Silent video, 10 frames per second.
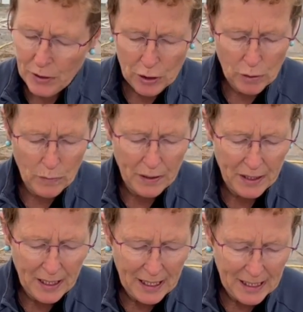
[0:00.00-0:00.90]
do with
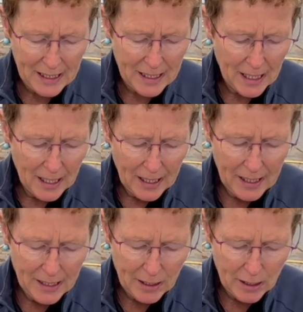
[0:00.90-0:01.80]
these
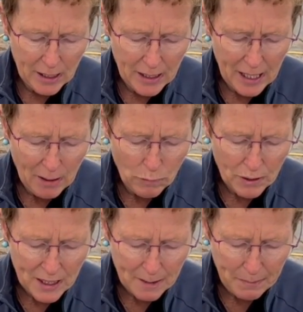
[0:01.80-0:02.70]
is that they will
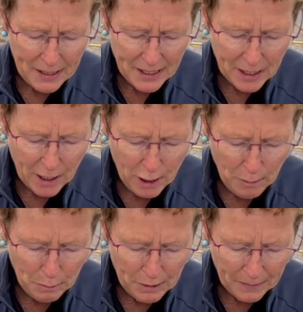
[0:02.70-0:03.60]
split
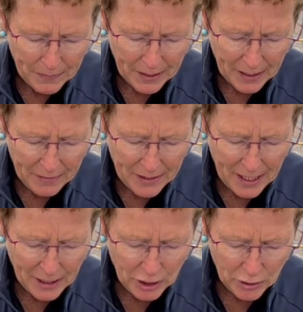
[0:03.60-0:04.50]
open, and
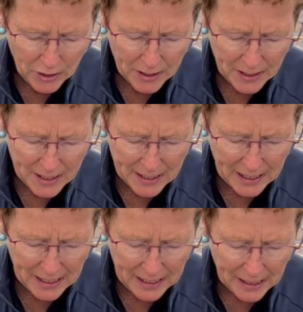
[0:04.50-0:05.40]
then you can
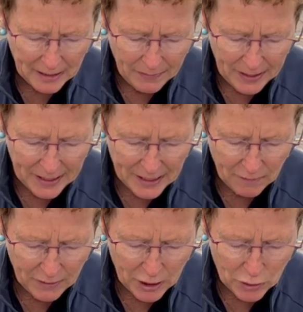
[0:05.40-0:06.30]
see the
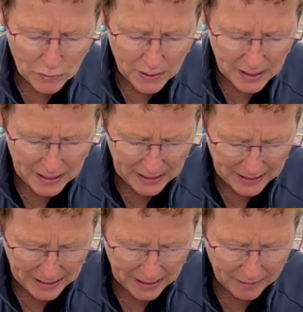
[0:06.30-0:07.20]
individual
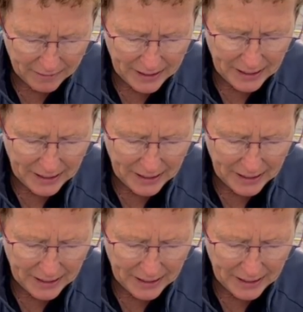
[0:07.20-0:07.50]
seeds that are in